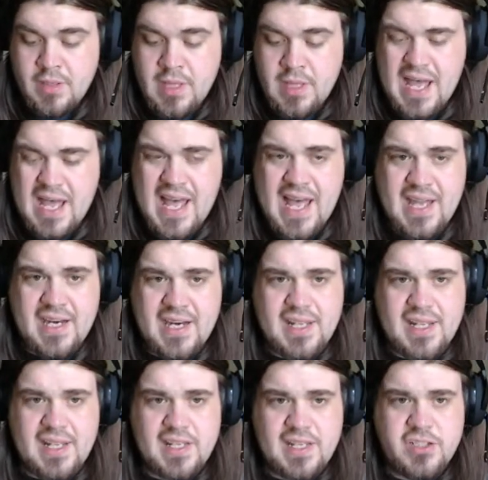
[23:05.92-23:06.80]
I had an
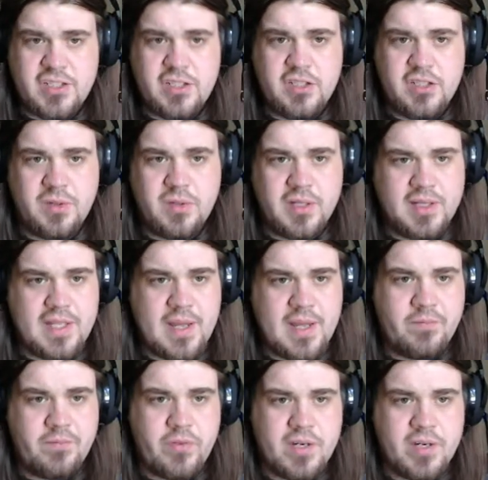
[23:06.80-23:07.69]
issue where it
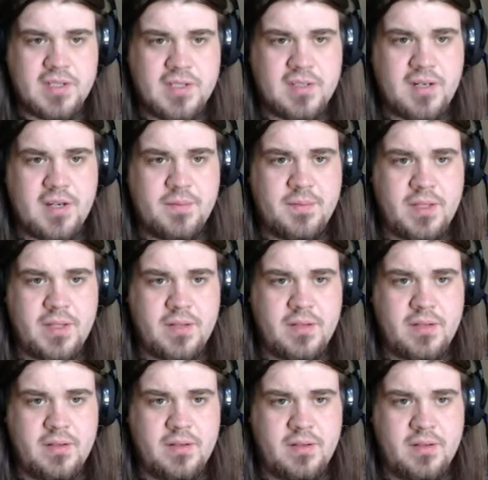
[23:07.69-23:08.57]
kept freezing on me,
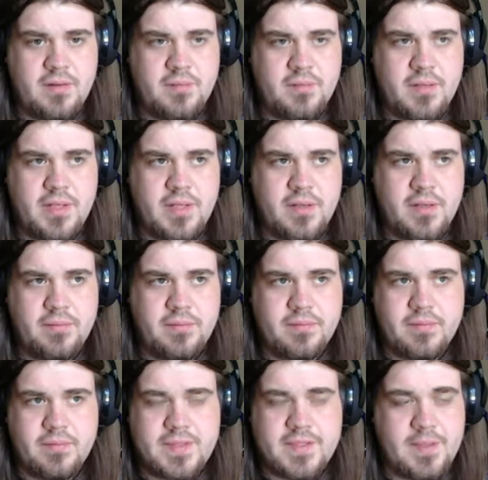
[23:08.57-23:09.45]
but
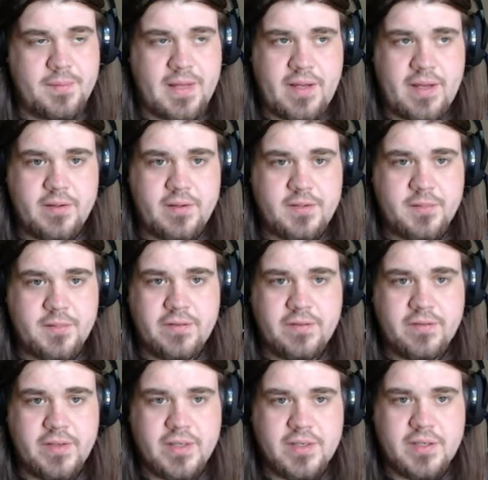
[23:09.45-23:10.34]
somehow it's been
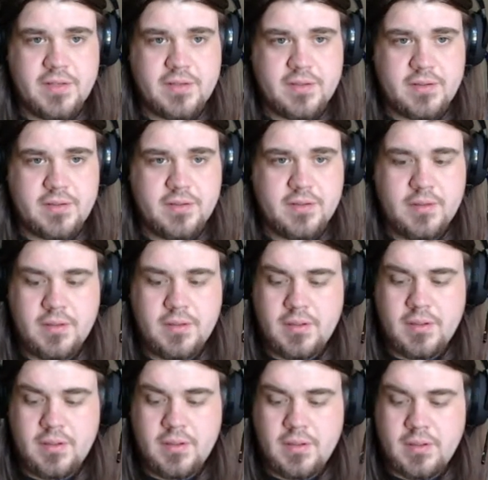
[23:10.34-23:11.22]
fixed.
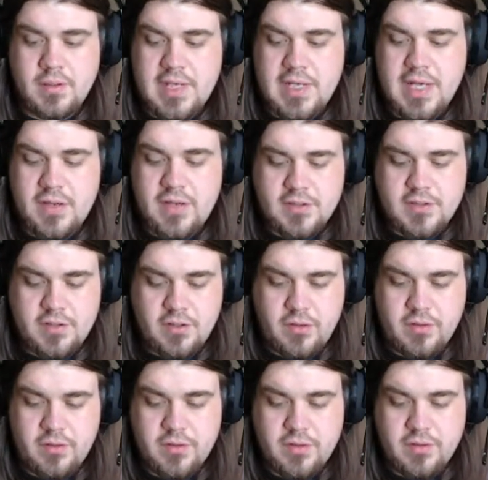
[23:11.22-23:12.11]
I was
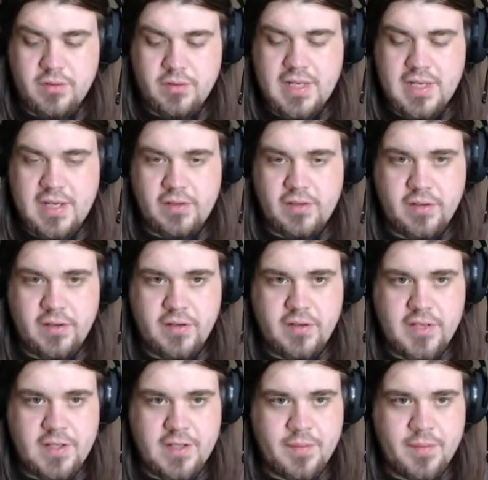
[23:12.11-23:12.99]
told to download
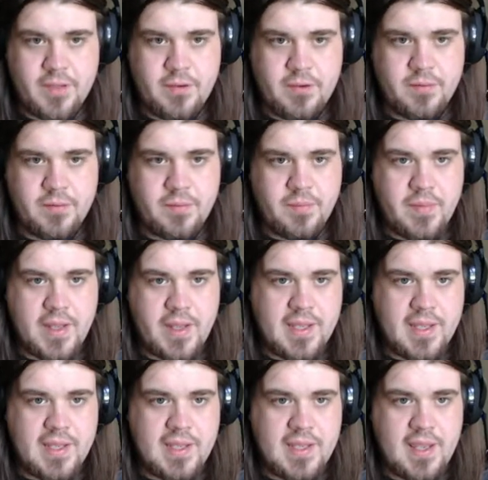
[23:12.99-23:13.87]
a demo and make
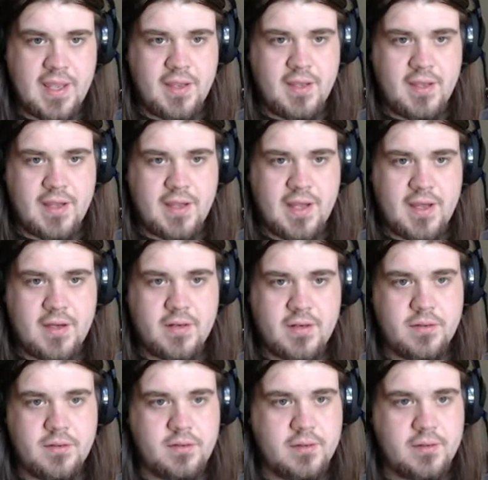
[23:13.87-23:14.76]
an EA
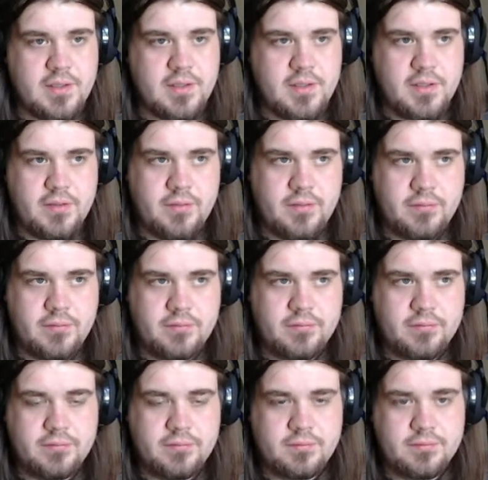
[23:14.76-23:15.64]
account, and then
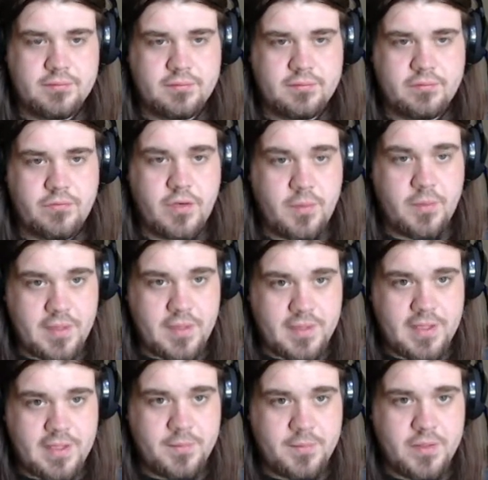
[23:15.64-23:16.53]
from the
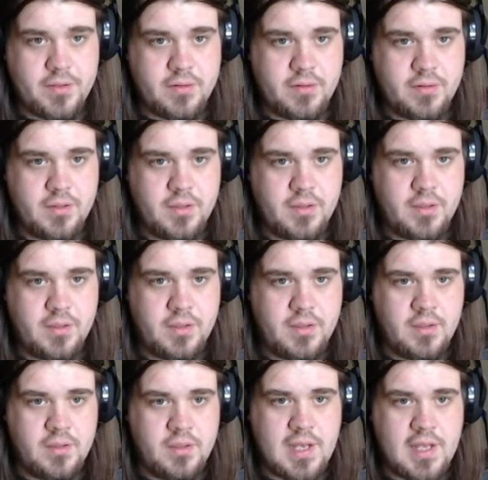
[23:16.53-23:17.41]
demo,
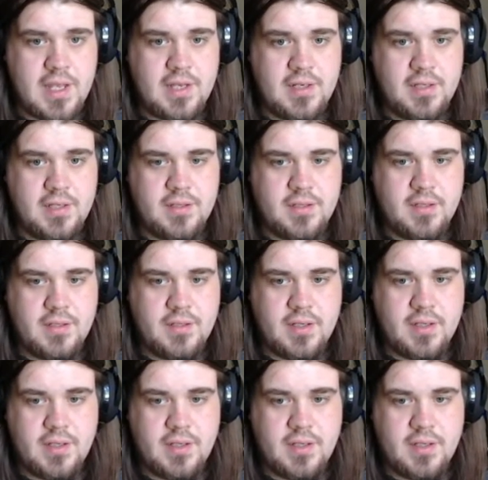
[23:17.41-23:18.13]
and then